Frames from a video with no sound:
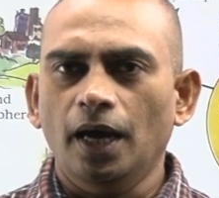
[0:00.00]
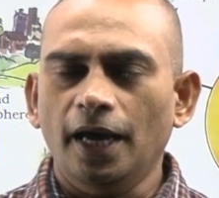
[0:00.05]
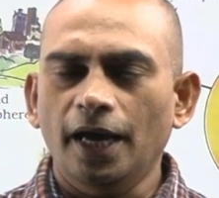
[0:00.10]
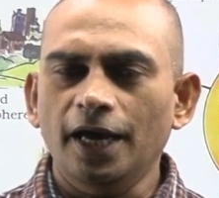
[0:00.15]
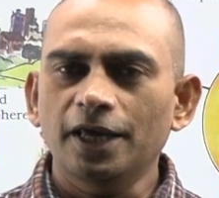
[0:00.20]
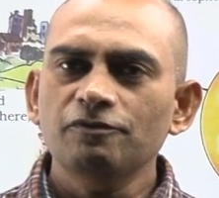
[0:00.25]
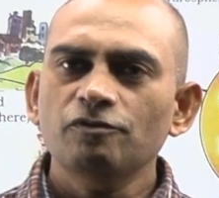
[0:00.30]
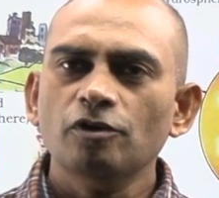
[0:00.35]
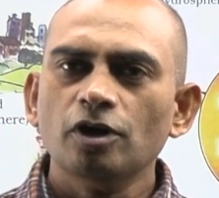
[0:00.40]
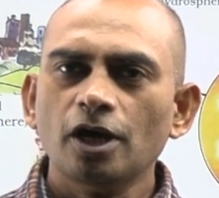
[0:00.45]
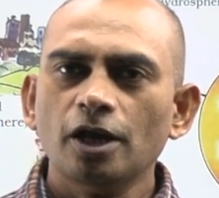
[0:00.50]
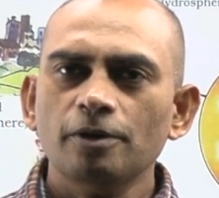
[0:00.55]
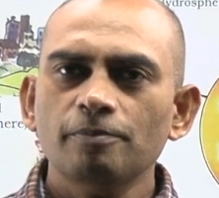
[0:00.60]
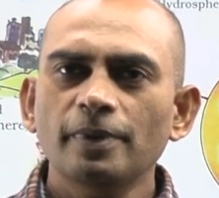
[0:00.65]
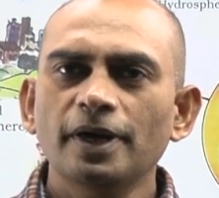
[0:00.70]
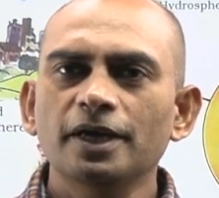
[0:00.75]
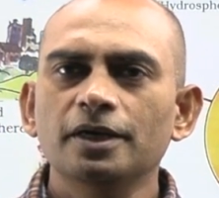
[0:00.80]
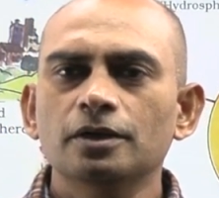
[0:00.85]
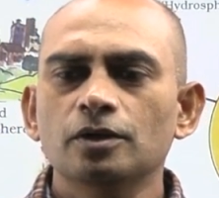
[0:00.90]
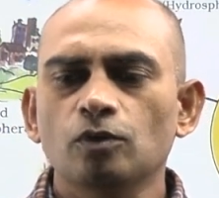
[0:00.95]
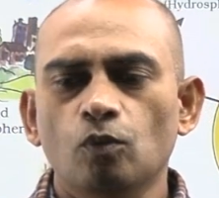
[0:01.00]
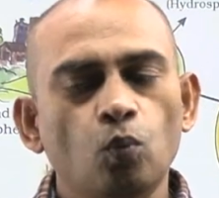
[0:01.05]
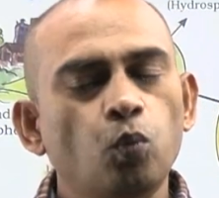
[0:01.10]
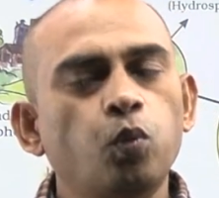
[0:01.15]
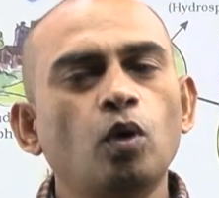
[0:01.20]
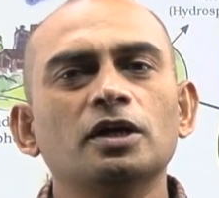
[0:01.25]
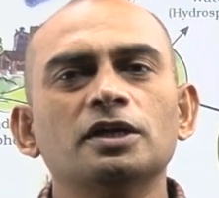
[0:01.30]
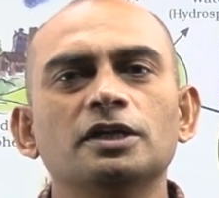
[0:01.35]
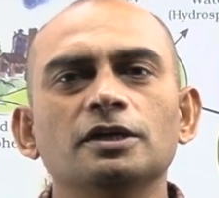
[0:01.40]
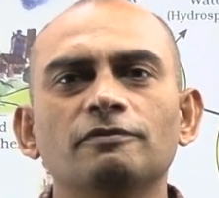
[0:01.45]
Environment,
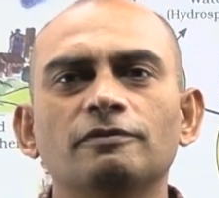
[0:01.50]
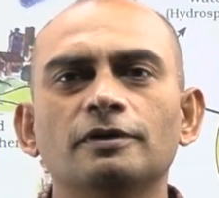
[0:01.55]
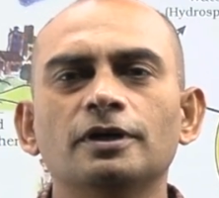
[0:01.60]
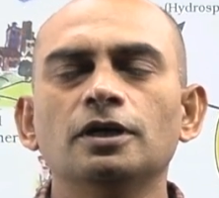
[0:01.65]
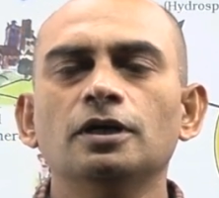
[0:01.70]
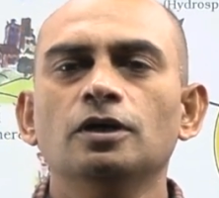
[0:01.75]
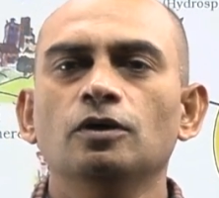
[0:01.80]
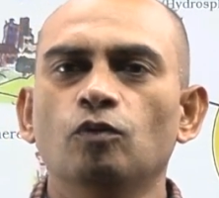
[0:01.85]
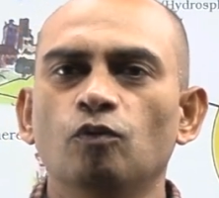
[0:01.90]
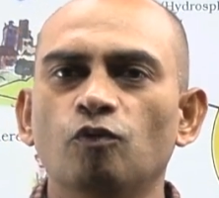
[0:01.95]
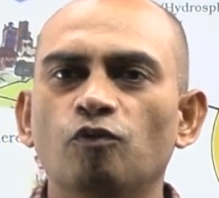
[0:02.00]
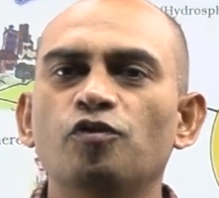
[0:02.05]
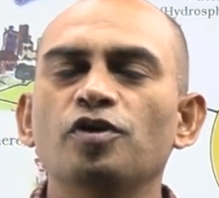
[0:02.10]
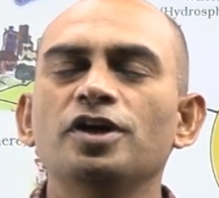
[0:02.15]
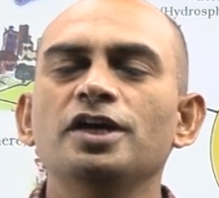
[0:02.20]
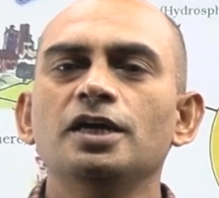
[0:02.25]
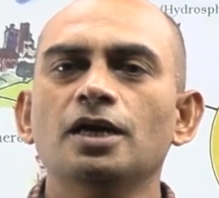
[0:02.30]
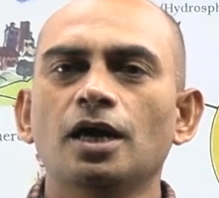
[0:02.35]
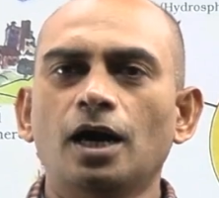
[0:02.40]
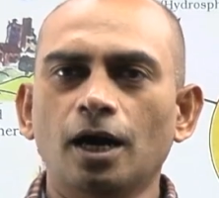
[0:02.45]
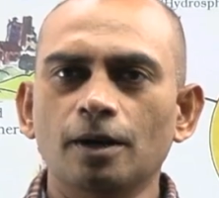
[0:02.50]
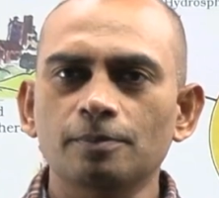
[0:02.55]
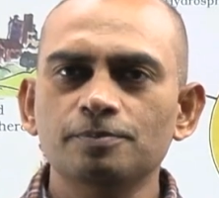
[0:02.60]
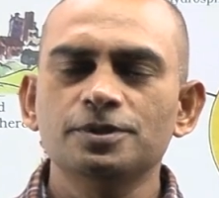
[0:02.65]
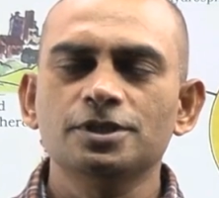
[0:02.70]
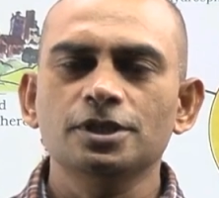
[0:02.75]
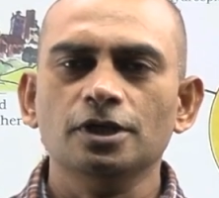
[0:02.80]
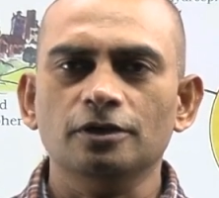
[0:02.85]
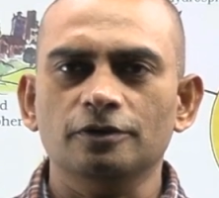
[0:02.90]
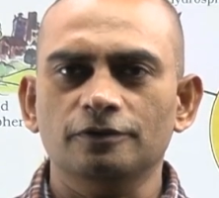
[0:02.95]
whatever we
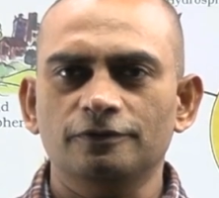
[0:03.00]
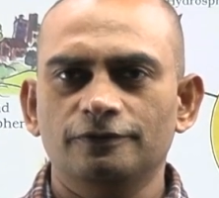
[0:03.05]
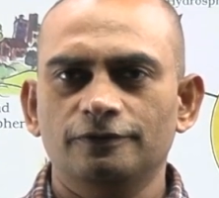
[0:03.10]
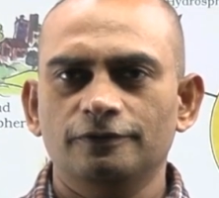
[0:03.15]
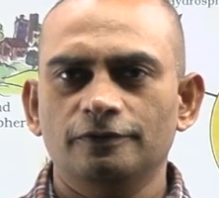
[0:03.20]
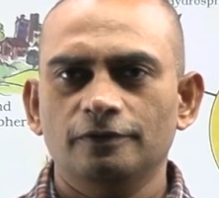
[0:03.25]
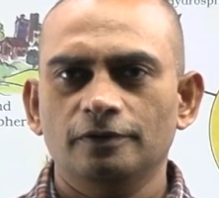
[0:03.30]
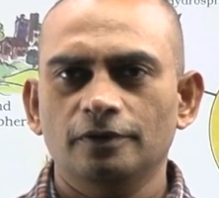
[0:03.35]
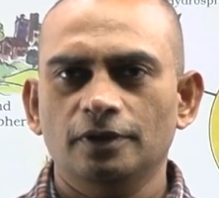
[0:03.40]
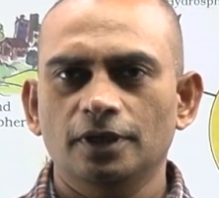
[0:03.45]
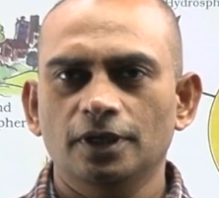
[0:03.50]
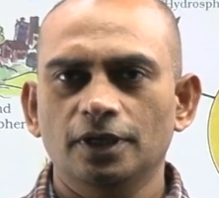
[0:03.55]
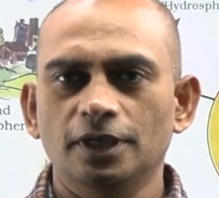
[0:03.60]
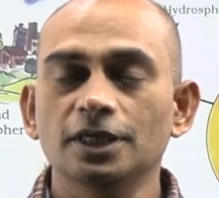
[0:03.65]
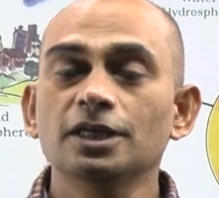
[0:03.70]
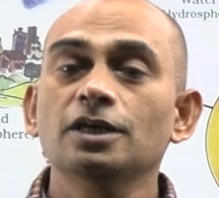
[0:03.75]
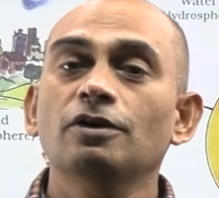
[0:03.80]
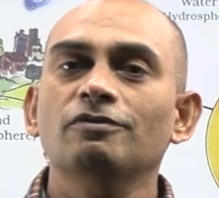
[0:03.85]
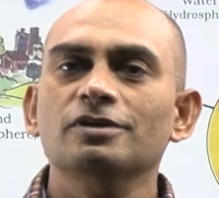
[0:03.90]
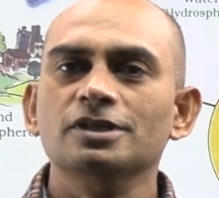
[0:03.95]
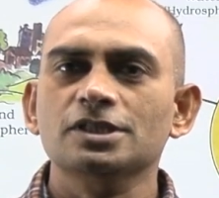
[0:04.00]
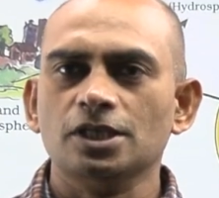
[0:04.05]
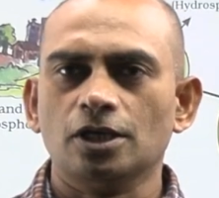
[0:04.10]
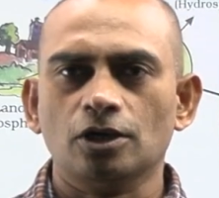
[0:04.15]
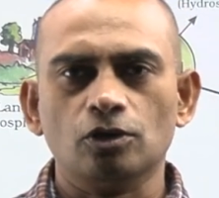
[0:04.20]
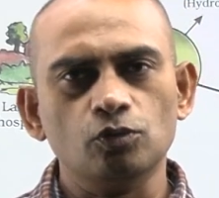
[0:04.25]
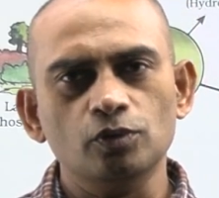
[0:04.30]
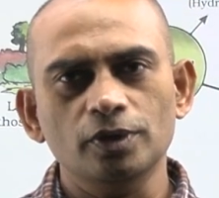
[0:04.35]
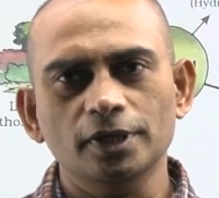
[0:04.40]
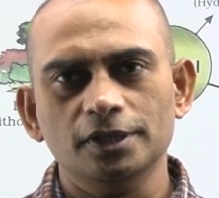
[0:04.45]
observe in our
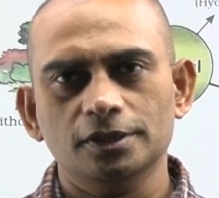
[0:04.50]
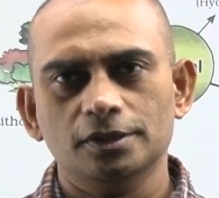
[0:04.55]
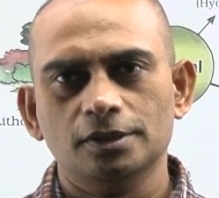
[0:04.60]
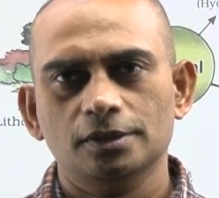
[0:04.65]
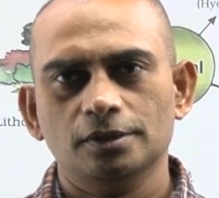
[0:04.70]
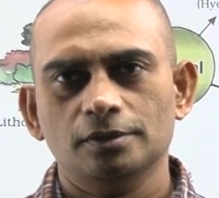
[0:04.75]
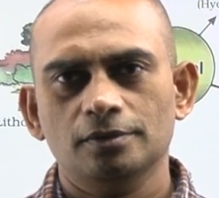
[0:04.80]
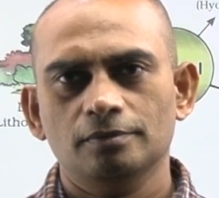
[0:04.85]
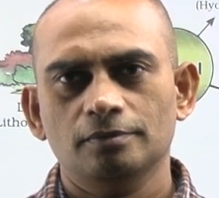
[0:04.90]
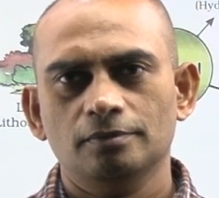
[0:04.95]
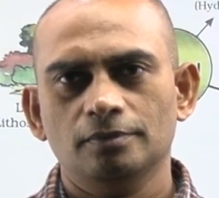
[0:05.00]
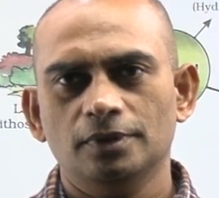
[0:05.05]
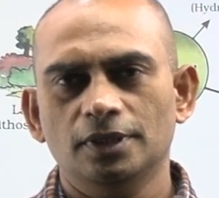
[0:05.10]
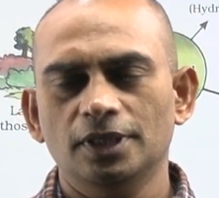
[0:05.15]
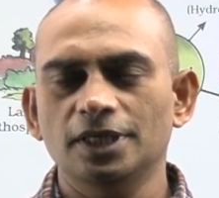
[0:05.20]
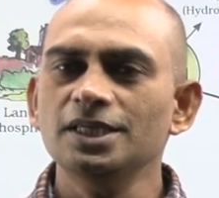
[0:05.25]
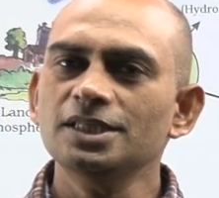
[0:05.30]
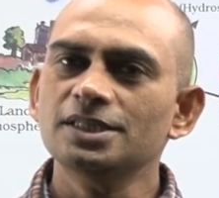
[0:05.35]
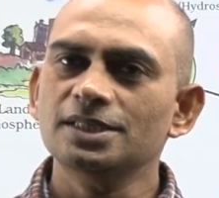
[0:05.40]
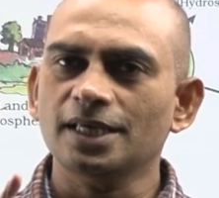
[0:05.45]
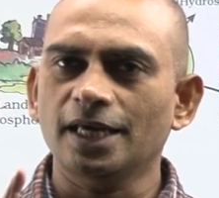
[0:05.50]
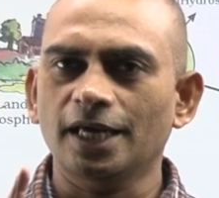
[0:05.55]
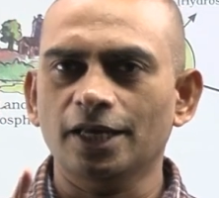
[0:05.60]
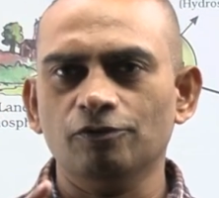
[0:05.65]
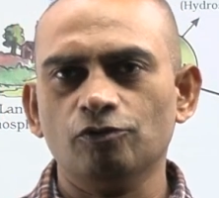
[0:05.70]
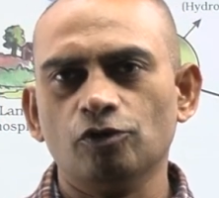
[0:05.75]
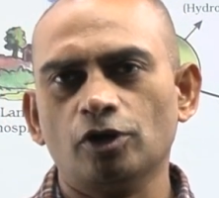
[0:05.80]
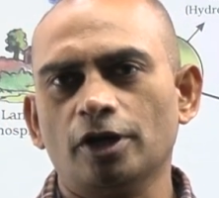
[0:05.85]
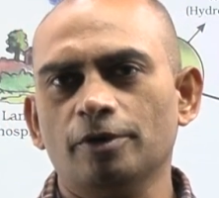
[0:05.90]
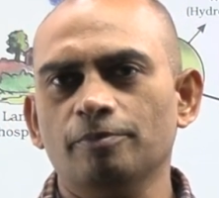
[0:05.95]
surroundings, is
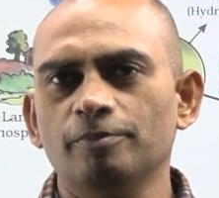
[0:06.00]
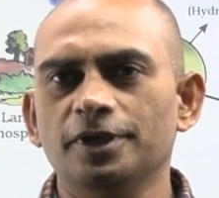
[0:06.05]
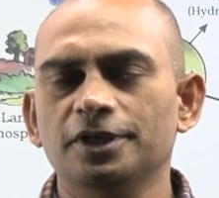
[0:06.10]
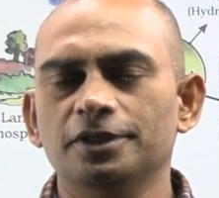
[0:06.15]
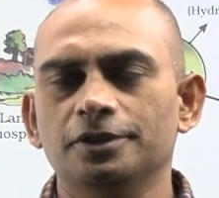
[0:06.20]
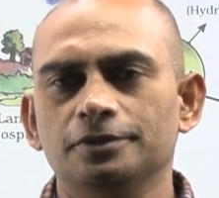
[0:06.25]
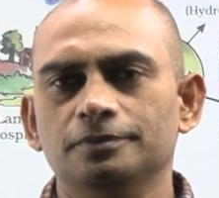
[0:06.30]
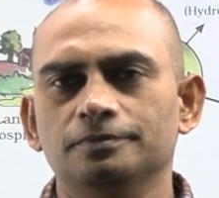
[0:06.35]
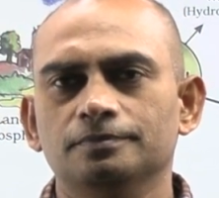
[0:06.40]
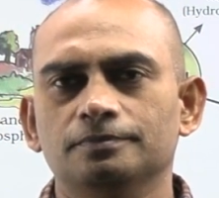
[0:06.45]
environment.